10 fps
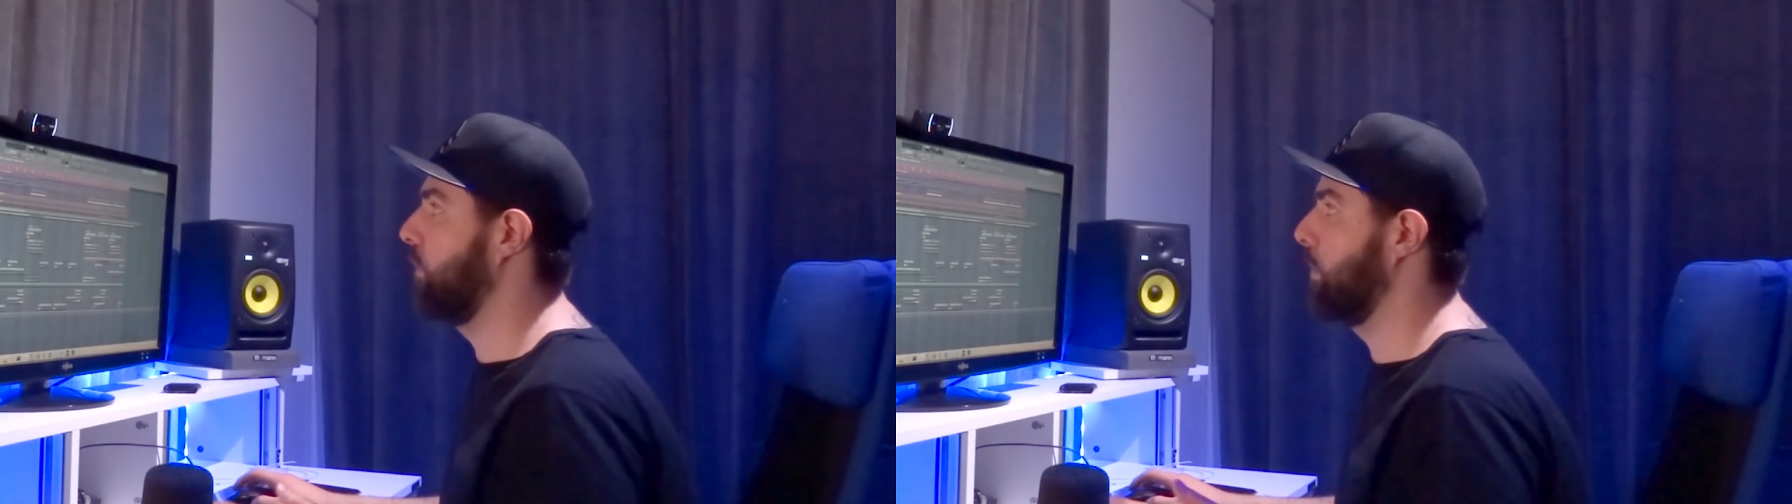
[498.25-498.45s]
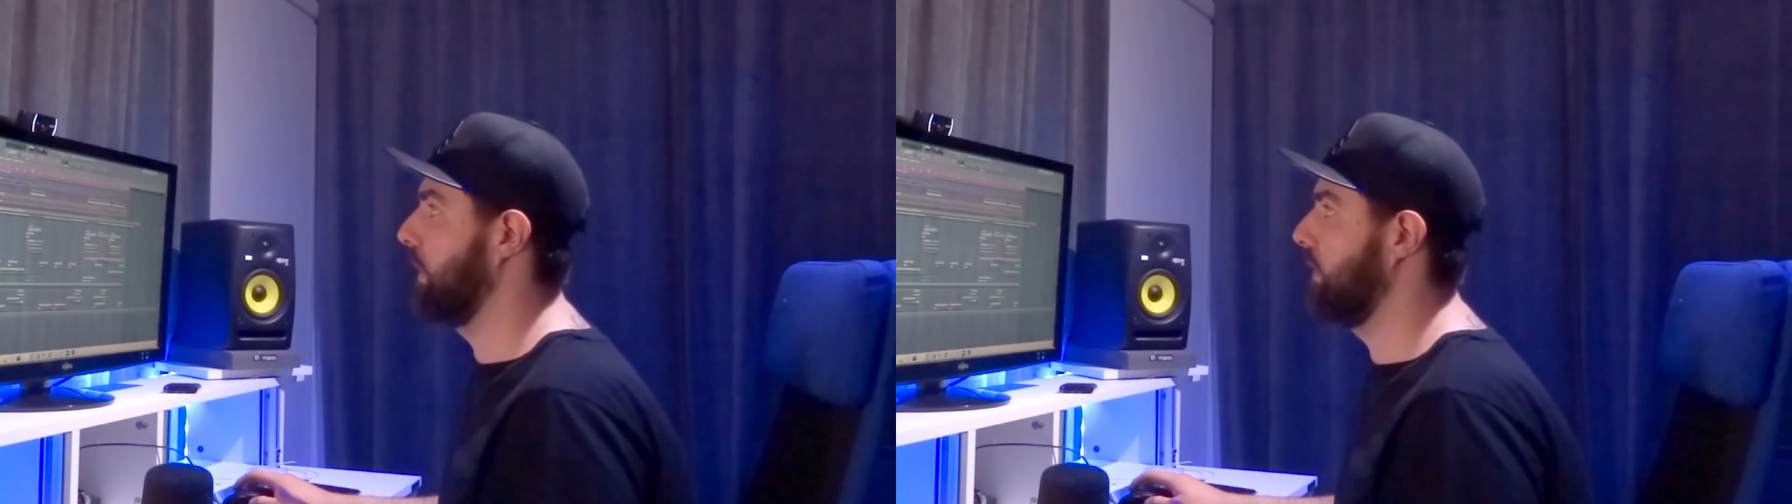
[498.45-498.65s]

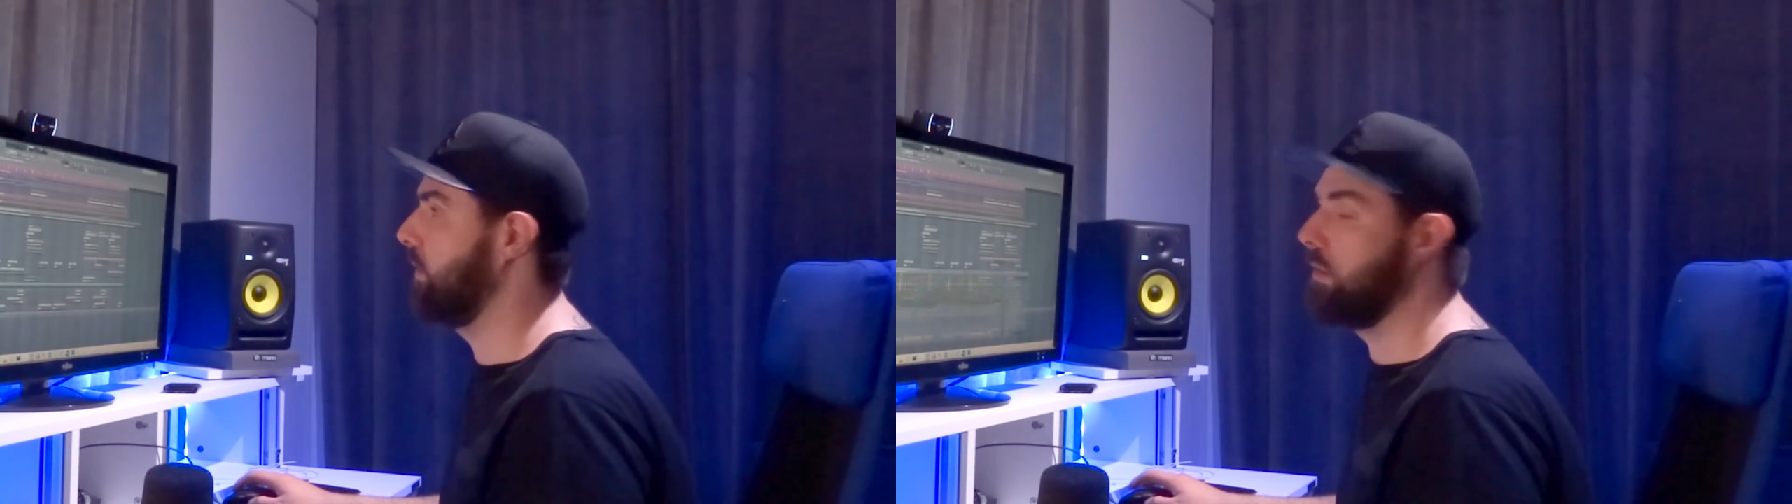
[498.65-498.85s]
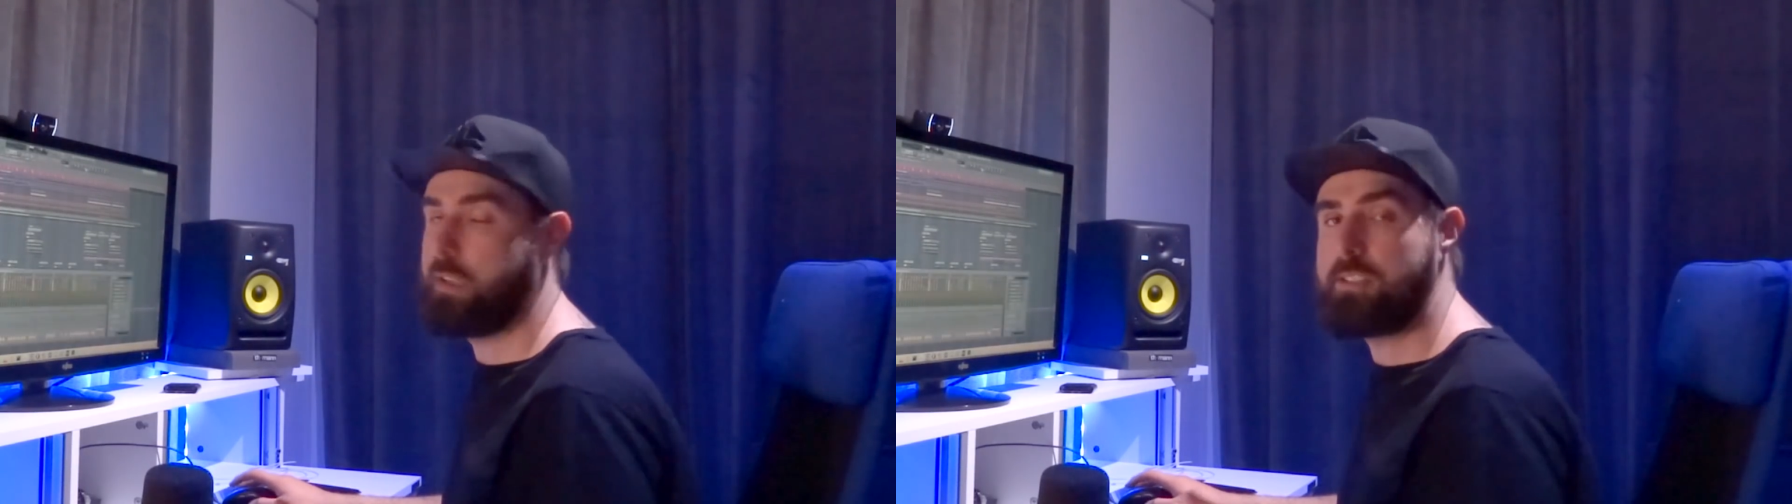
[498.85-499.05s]
piece.
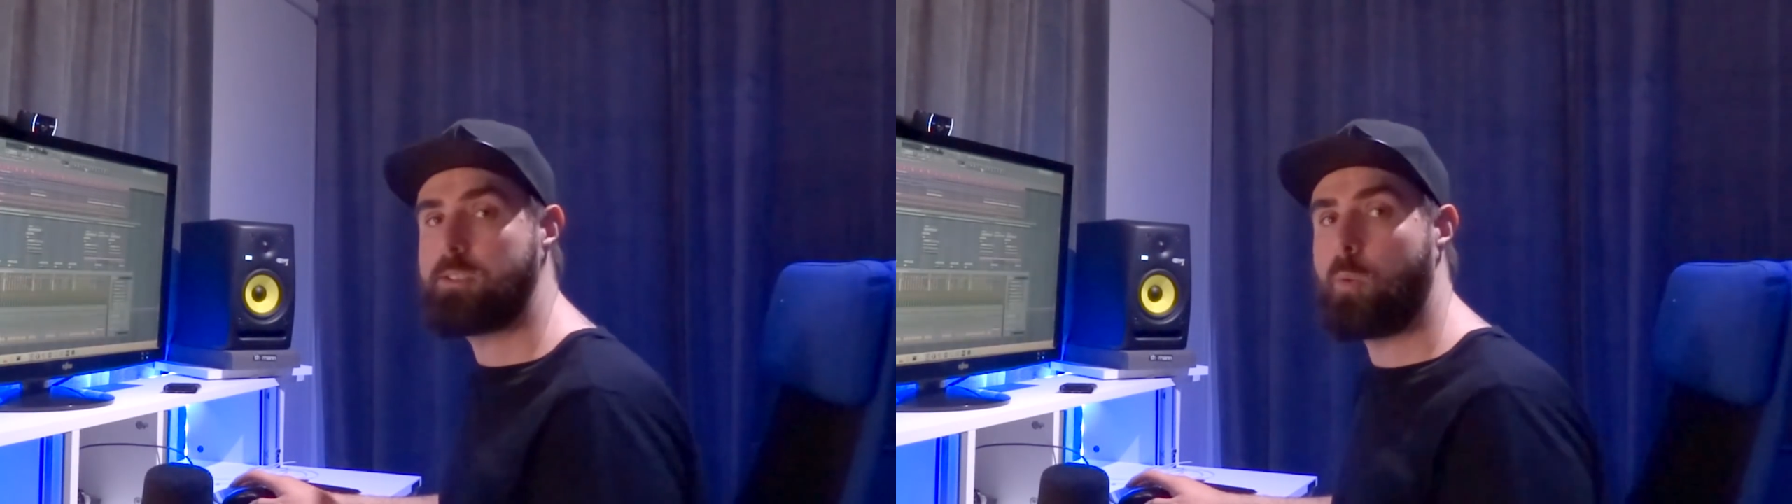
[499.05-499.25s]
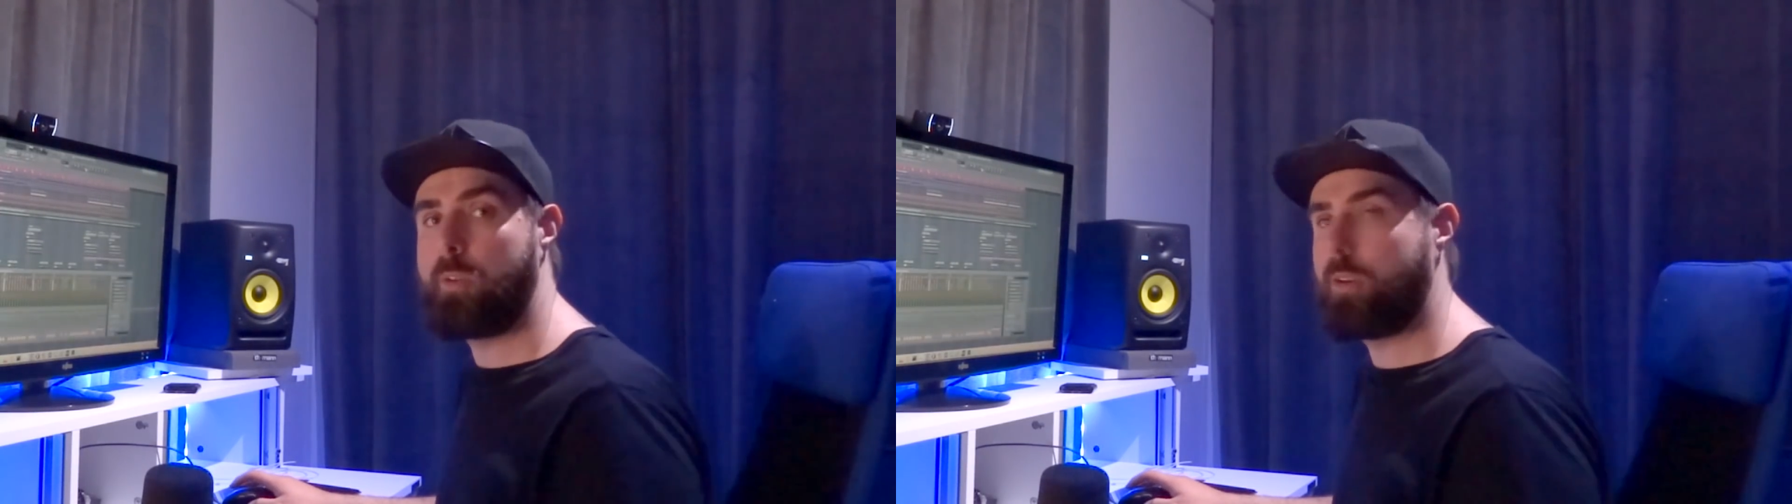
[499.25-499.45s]
Let's
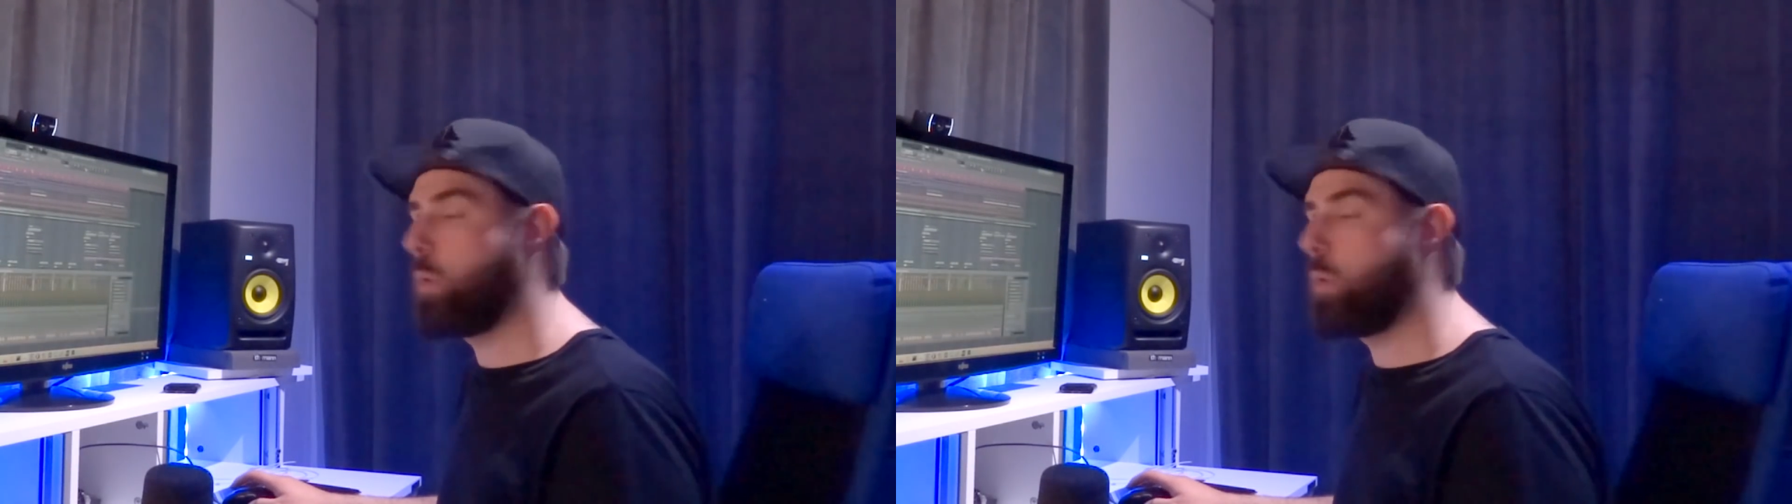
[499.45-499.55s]
start with the